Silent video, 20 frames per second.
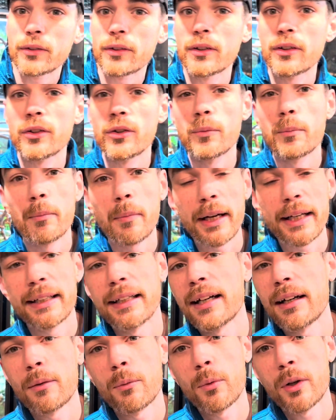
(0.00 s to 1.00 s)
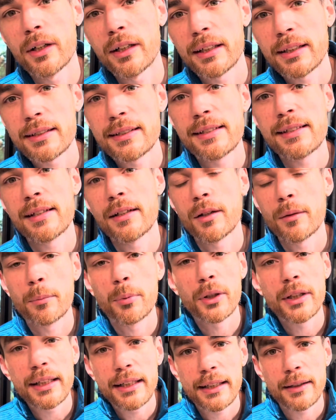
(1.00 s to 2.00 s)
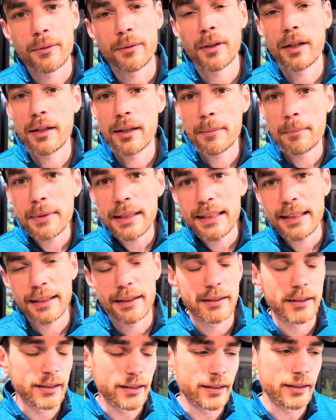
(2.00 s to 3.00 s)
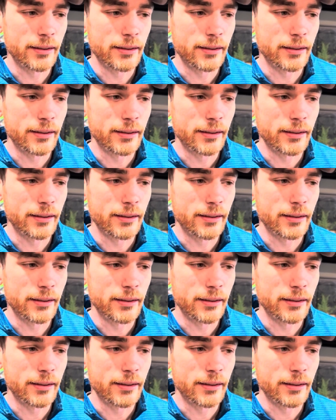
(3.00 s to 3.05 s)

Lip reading: you might not want to consider breeding immediately.